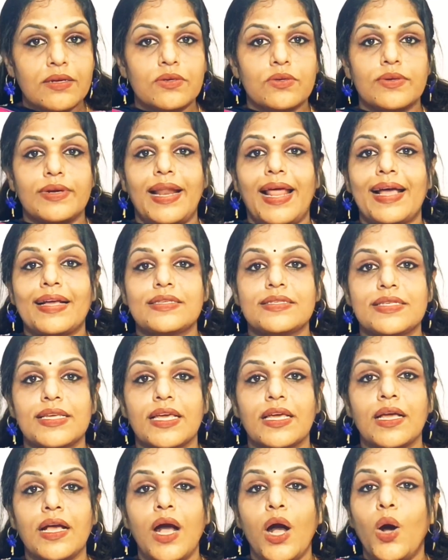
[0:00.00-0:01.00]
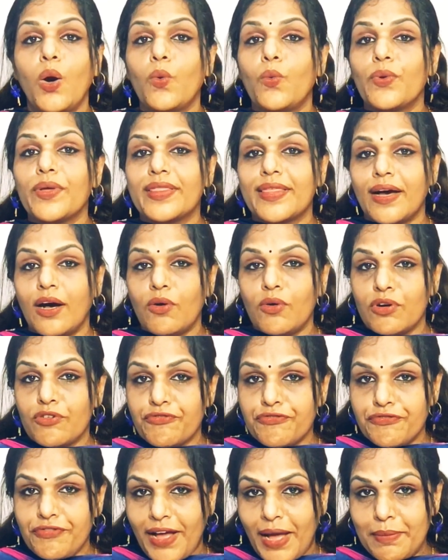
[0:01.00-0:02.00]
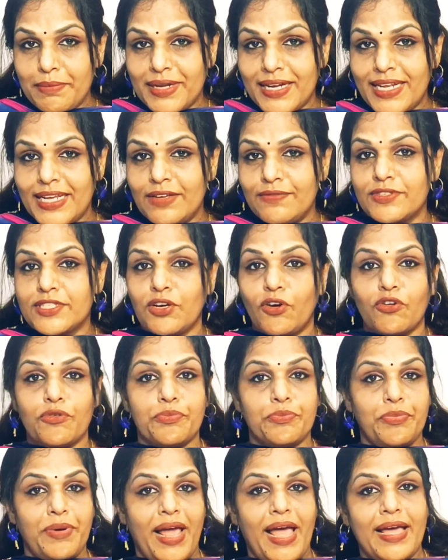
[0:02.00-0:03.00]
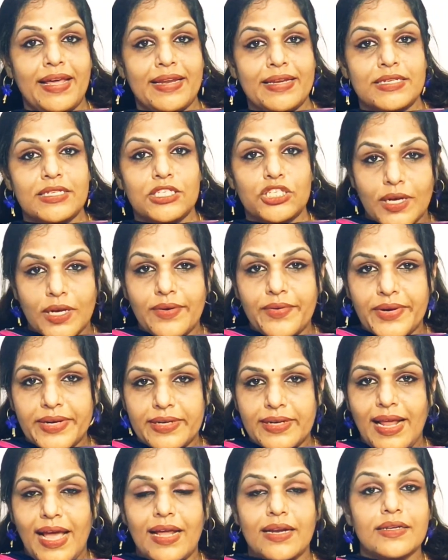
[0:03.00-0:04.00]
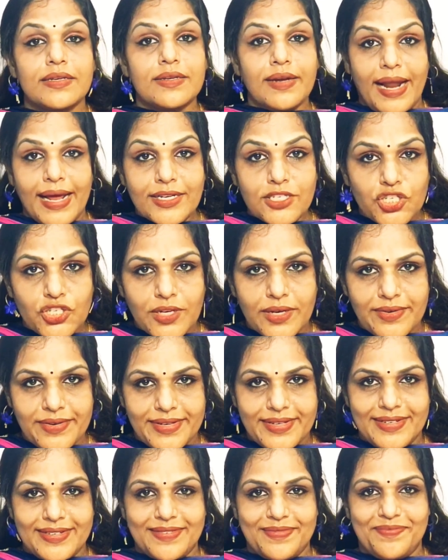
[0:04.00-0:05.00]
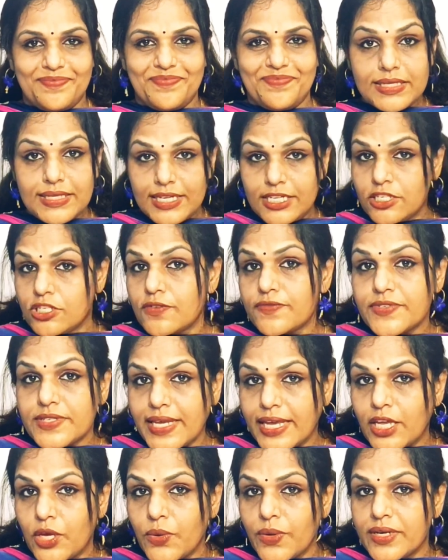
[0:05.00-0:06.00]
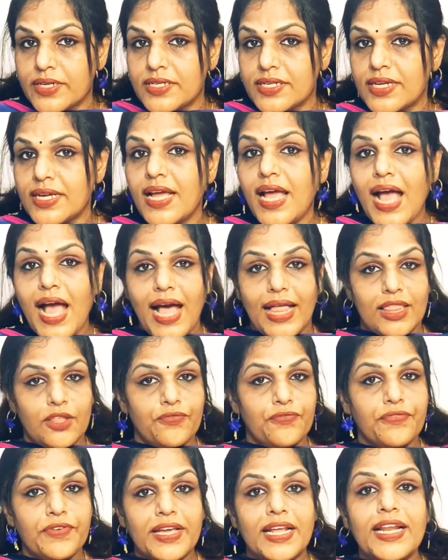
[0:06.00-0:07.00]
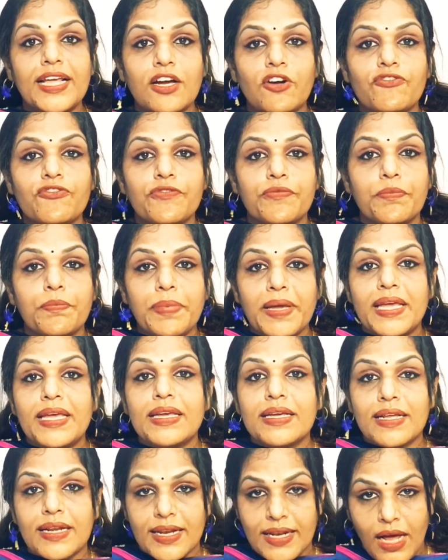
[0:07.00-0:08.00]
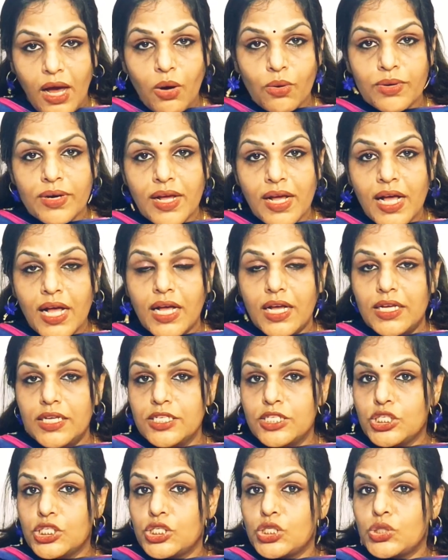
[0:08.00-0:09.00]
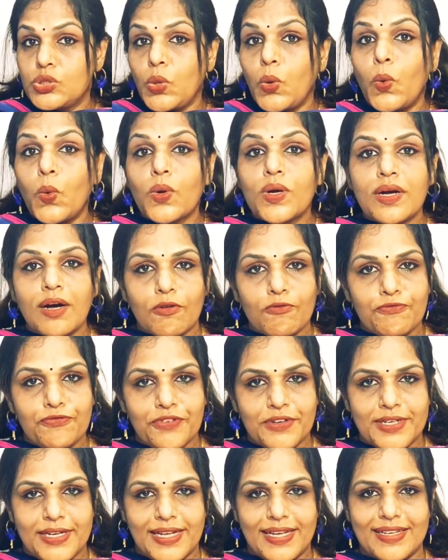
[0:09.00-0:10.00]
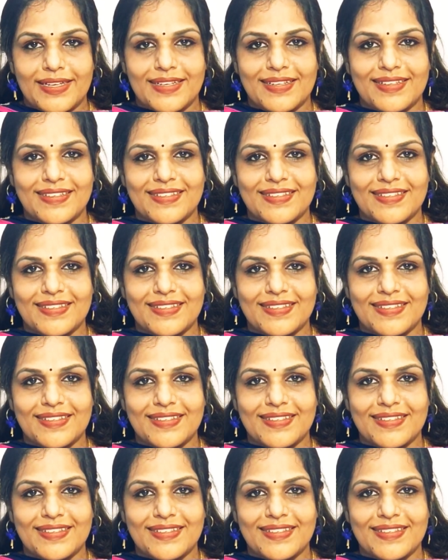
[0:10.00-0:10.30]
relaxing with our family, with our parents, children and grandchildren. The sense of security and the feeling of being loved is so comforting.